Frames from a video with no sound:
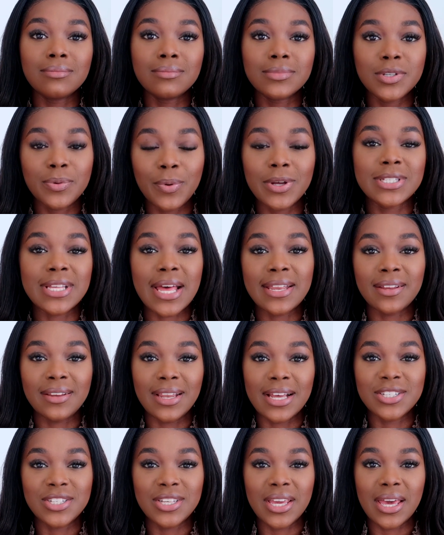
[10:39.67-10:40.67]
towards the end of
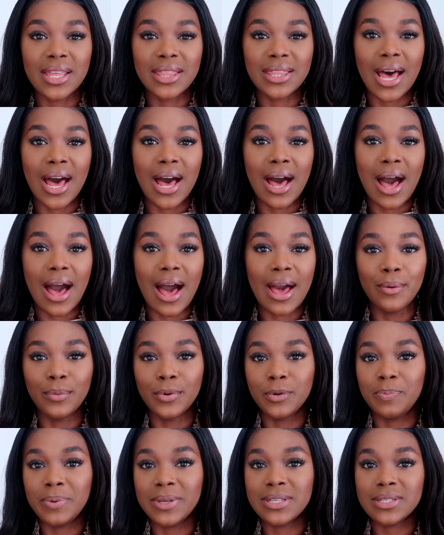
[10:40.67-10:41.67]
last year that I
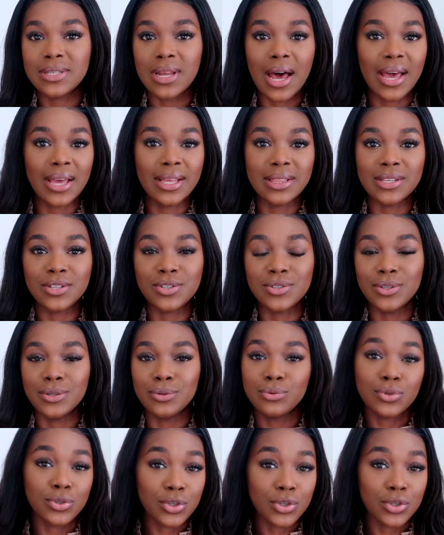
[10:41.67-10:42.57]
would be starting this new